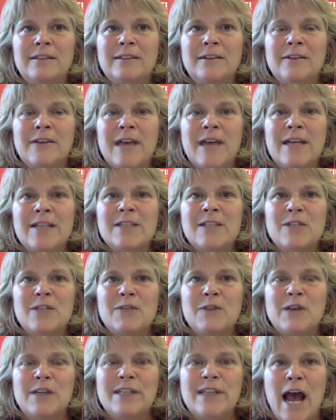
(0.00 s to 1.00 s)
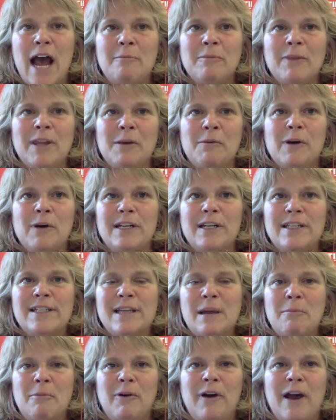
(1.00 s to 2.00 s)
Okay, so it's very timely. We're in
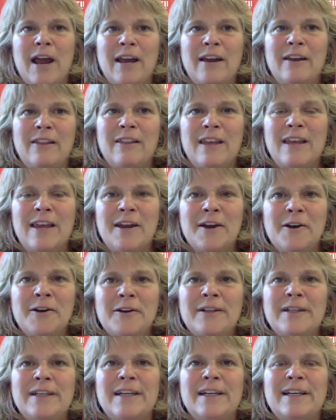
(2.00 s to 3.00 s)
December, end of the year.